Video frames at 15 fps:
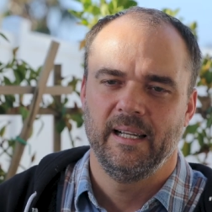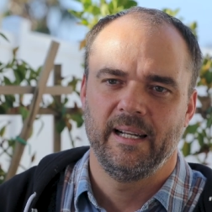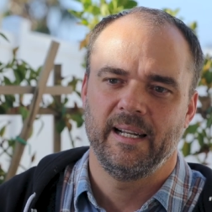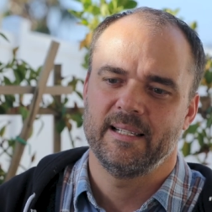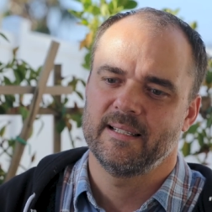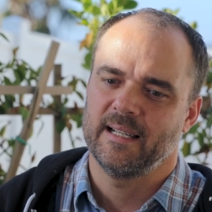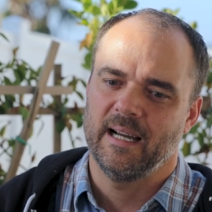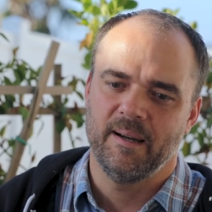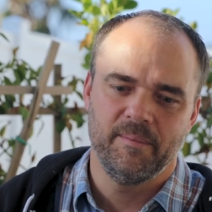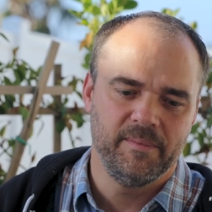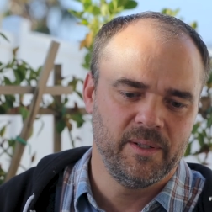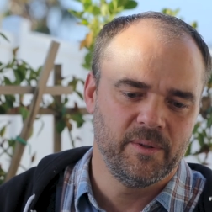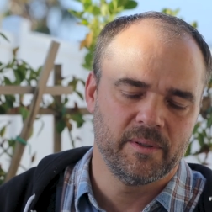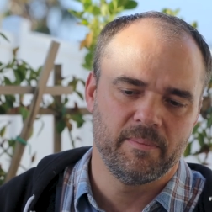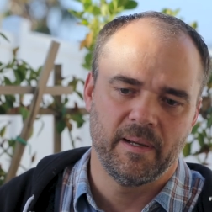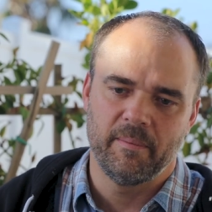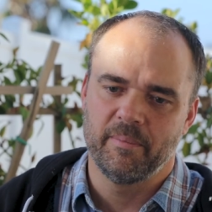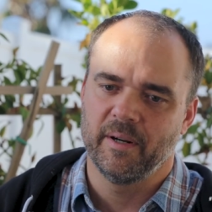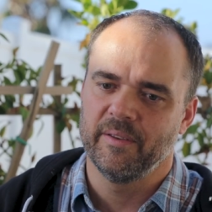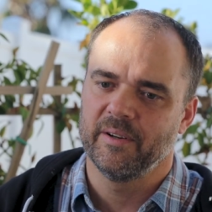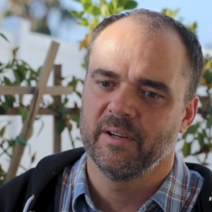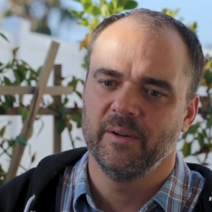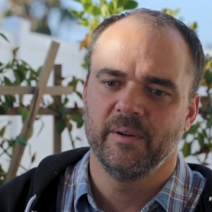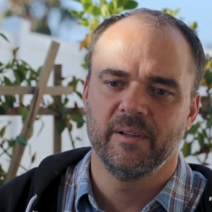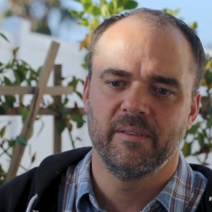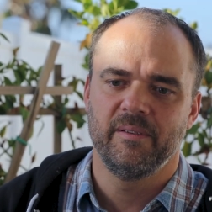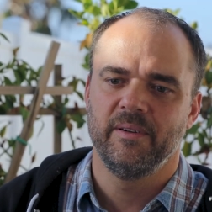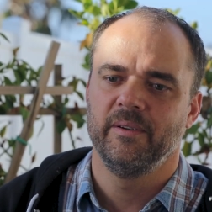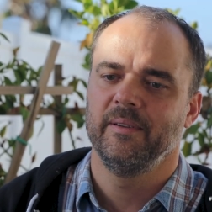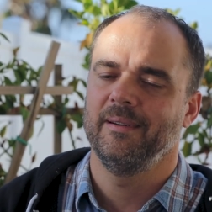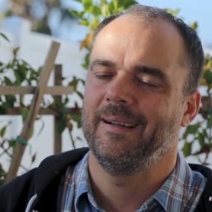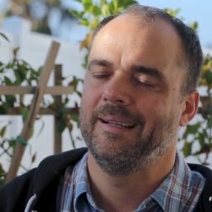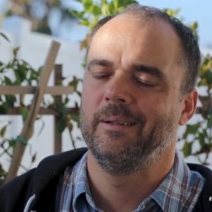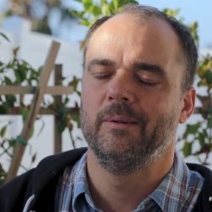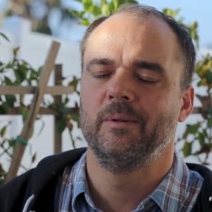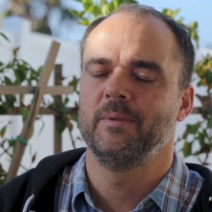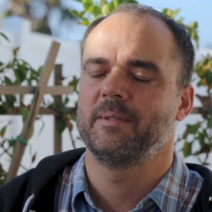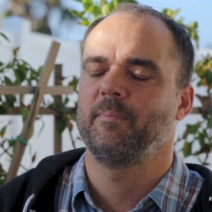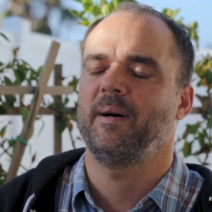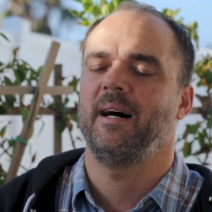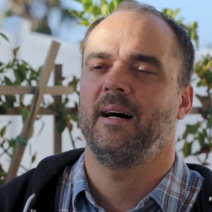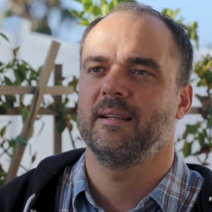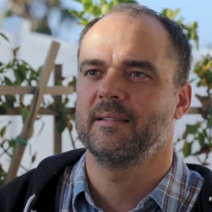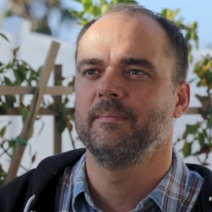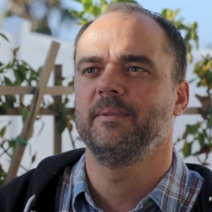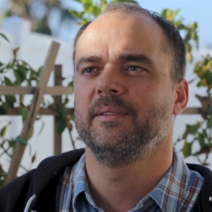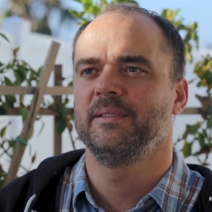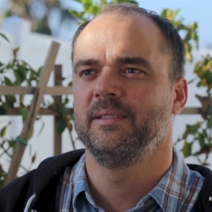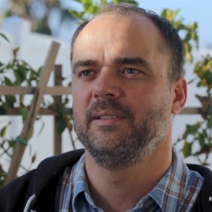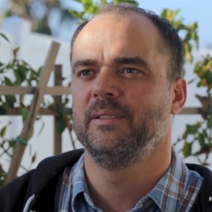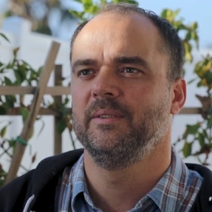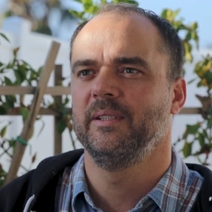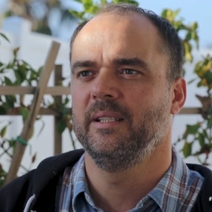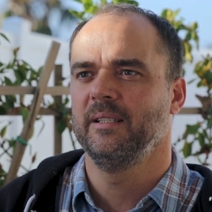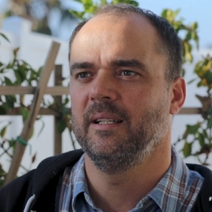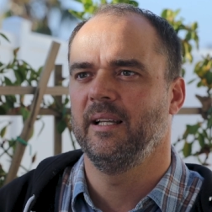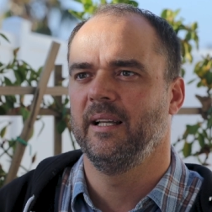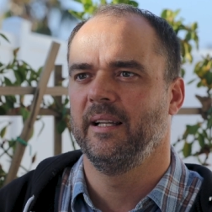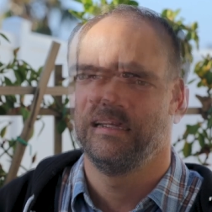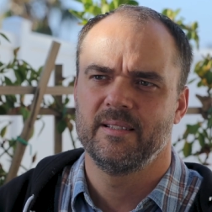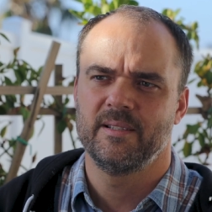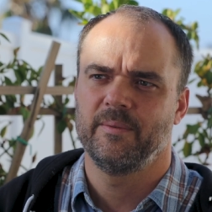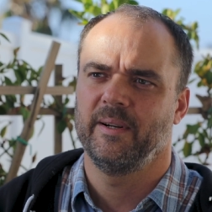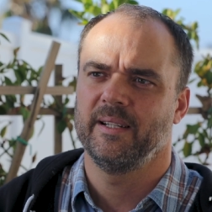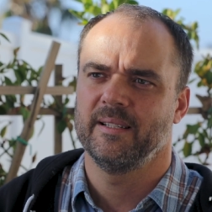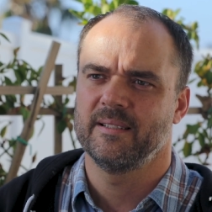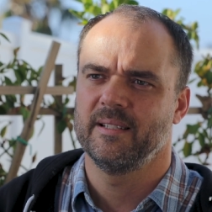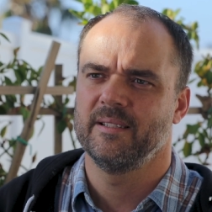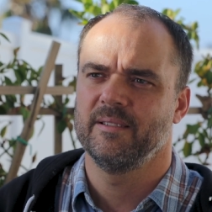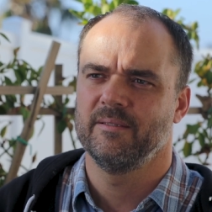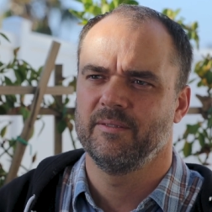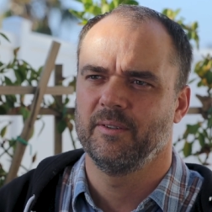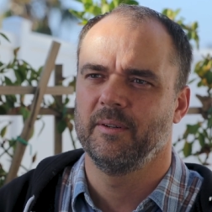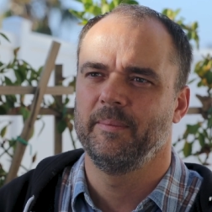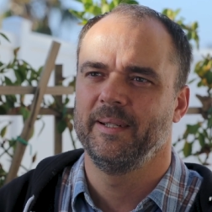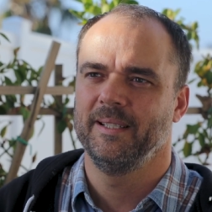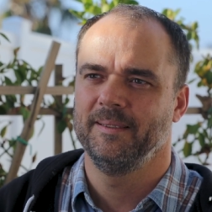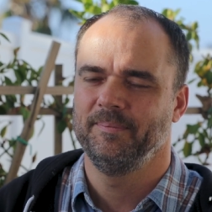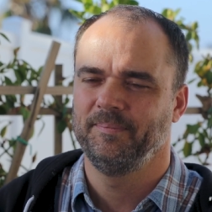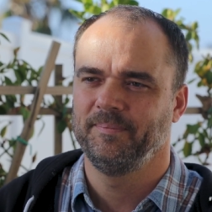And I saw, with my brother going through it, I knew it was possible to do it, and it's the right decision for me.